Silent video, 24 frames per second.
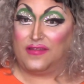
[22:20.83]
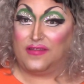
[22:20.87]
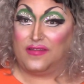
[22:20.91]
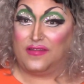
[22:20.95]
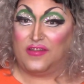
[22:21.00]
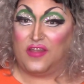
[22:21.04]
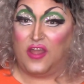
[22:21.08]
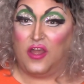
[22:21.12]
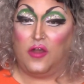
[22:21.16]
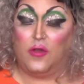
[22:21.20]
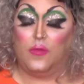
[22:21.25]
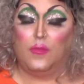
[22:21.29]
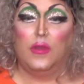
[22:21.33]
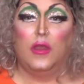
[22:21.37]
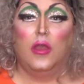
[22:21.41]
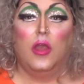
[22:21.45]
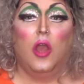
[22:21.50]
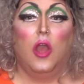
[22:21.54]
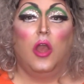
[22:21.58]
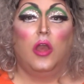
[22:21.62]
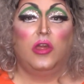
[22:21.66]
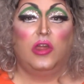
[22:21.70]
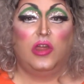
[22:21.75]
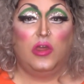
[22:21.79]
So
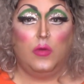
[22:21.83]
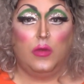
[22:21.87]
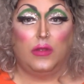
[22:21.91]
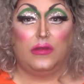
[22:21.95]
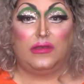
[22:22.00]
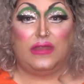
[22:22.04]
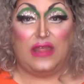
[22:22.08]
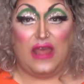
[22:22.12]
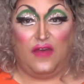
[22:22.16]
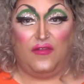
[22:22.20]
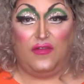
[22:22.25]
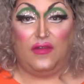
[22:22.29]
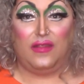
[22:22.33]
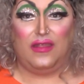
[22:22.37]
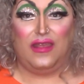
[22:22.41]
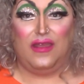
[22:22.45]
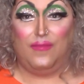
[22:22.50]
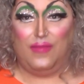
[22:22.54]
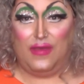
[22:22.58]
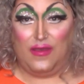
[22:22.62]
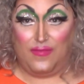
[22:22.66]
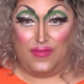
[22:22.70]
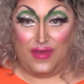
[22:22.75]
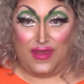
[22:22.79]
she will definitely
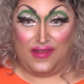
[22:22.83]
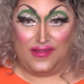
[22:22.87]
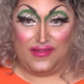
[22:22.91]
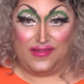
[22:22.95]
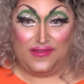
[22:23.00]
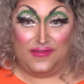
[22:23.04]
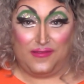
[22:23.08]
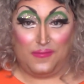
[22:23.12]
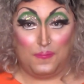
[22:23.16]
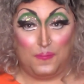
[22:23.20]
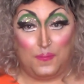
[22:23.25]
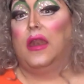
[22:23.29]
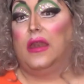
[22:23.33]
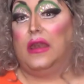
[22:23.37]
be missed.